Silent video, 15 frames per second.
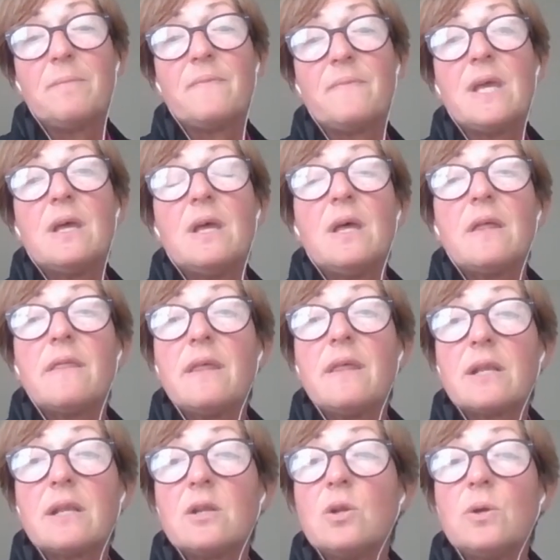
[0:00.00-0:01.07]
that
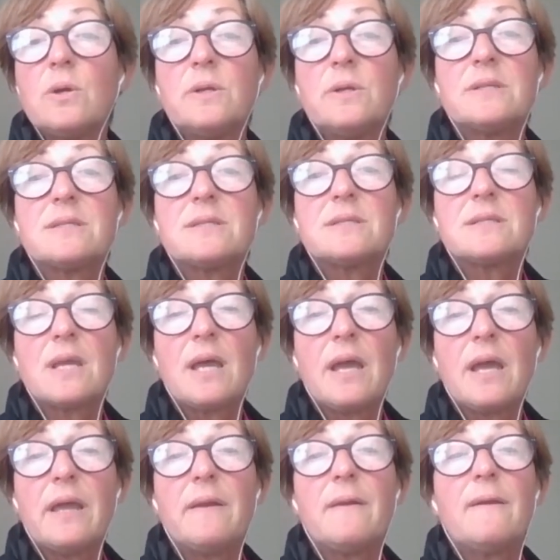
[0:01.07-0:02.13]
learners
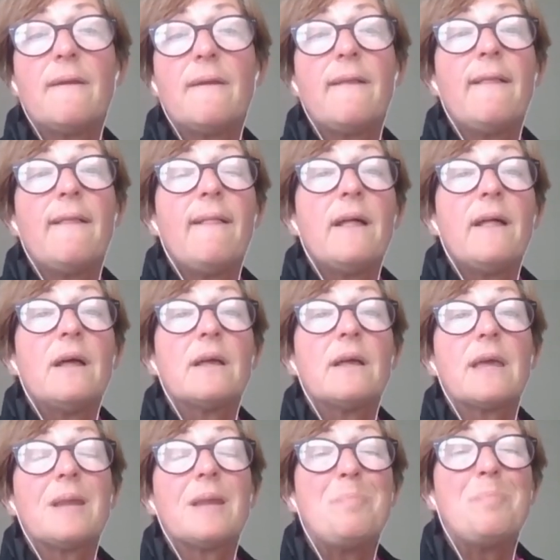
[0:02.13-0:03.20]
can
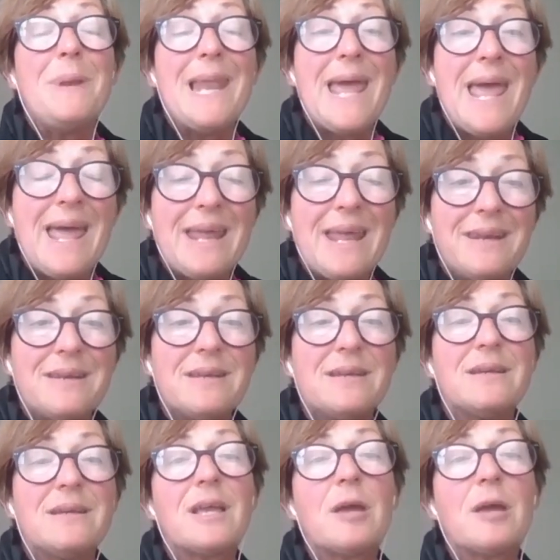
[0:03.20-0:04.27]
plan,
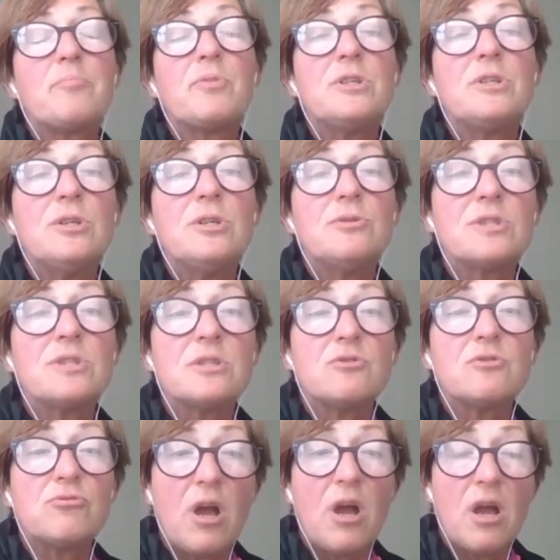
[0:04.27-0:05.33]
can produce a
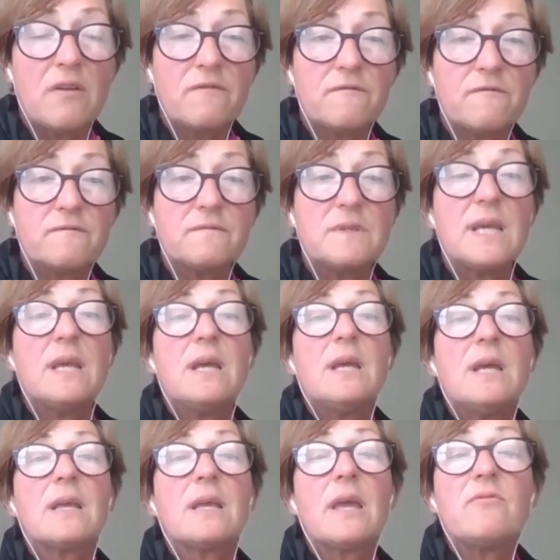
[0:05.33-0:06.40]
draft,
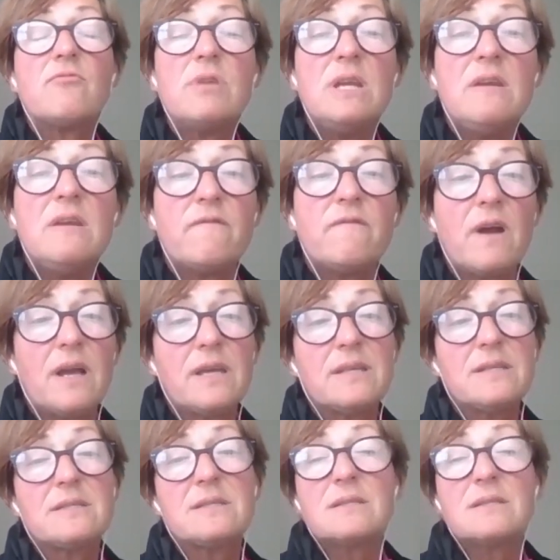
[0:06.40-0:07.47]
can
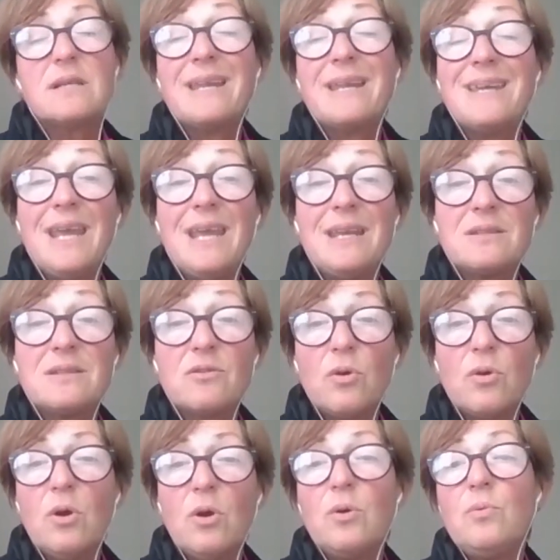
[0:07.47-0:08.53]
revise, can edit their
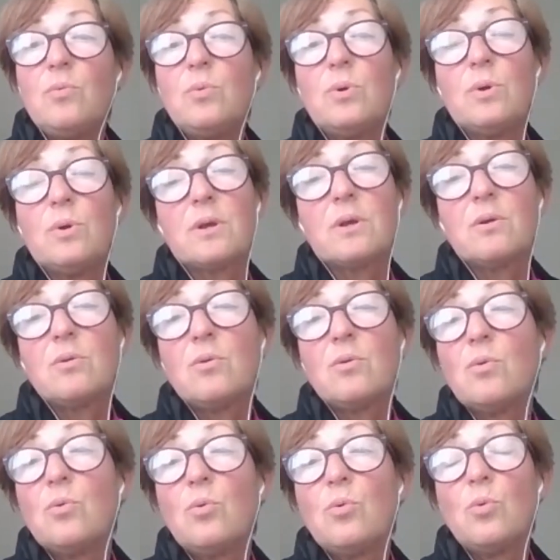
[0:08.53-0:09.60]
own work,
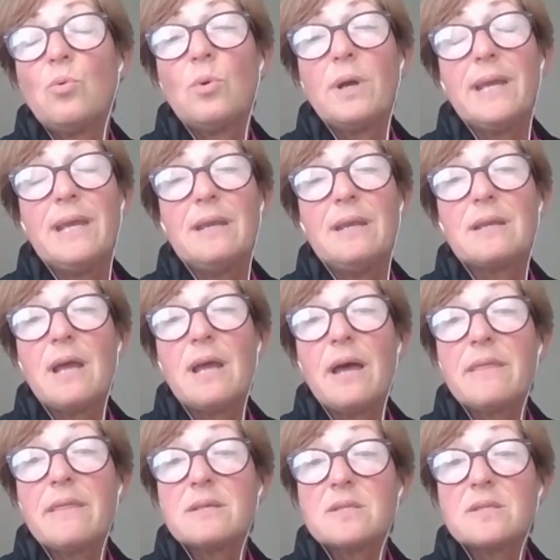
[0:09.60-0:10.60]
or edit other